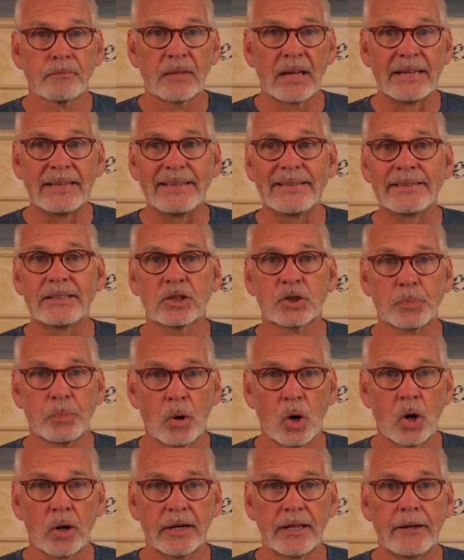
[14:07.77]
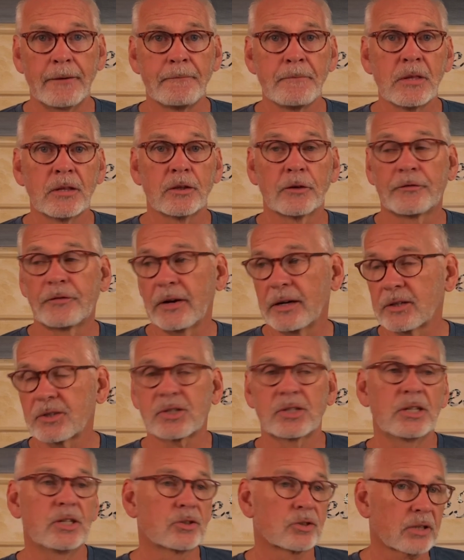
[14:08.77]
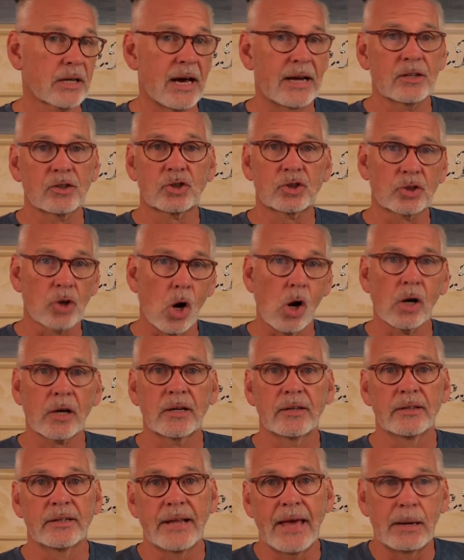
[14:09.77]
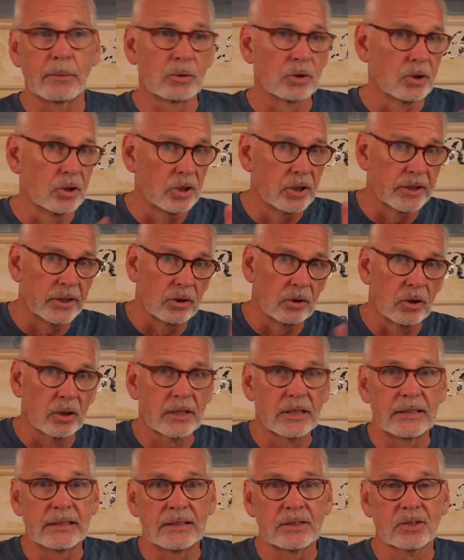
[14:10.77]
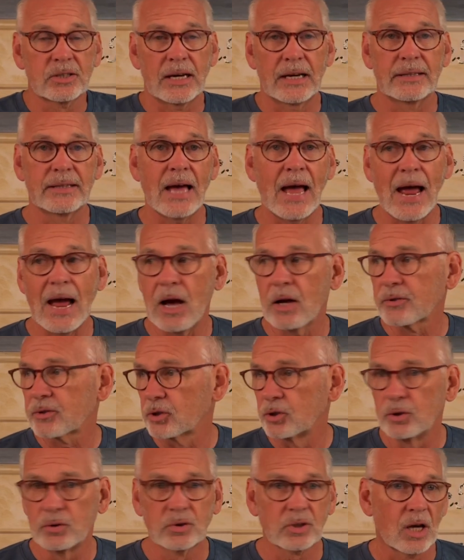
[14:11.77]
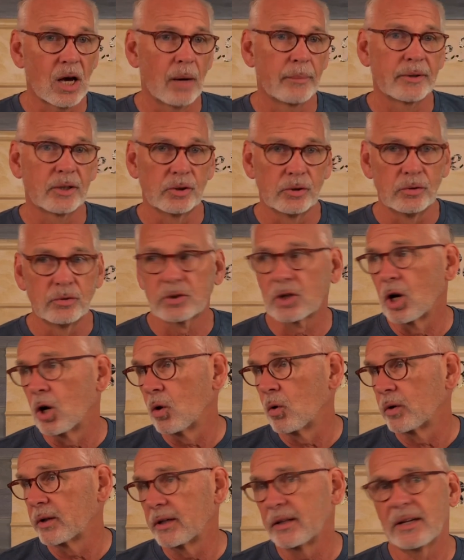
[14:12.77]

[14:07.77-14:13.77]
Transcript: And in this party, the Pharisees are kind of stalking the neighborhood and looking inside the house and who's coming and who's going.